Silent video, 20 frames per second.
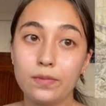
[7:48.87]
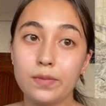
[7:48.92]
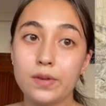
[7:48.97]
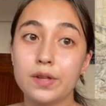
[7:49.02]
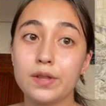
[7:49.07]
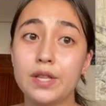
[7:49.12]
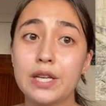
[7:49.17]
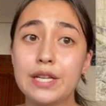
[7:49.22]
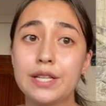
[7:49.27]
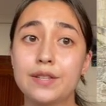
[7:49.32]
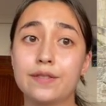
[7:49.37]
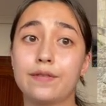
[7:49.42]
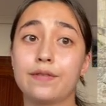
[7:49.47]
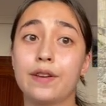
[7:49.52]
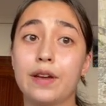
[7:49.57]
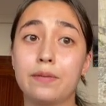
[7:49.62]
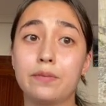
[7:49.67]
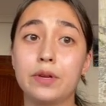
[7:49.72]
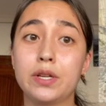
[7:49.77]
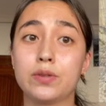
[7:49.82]
these
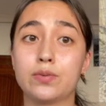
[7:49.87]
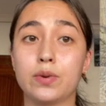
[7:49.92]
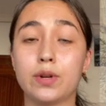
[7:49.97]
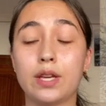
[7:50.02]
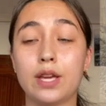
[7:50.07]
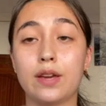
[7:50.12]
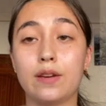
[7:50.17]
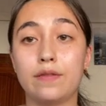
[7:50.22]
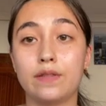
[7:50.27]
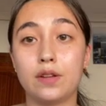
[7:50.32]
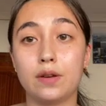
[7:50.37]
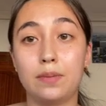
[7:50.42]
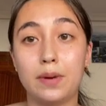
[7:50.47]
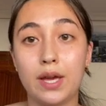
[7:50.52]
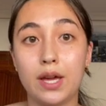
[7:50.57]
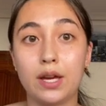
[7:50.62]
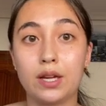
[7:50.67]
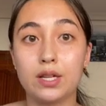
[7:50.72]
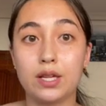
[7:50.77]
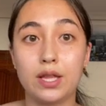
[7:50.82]
families would gift a
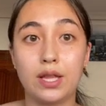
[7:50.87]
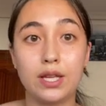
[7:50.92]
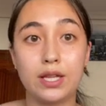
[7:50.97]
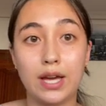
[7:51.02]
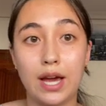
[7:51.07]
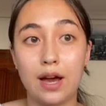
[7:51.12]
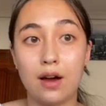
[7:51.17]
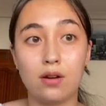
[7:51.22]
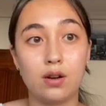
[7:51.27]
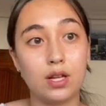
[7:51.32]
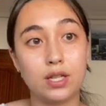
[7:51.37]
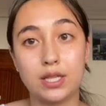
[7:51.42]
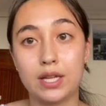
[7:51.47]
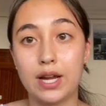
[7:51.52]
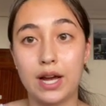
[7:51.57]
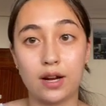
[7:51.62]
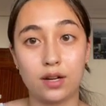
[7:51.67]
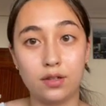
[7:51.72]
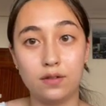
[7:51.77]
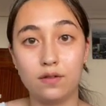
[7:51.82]
pig to the town as an
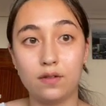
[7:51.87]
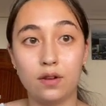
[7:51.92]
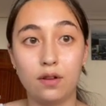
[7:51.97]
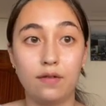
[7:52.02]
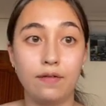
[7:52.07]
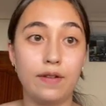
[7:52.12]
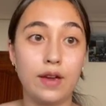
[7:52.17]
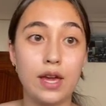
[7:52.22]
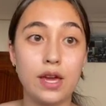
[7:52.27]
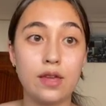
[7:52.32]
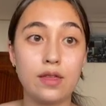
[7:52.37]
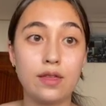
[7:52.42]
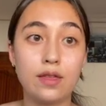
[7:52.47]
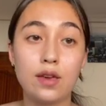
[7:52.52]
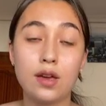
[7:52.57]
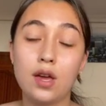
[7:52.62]
act of good faith,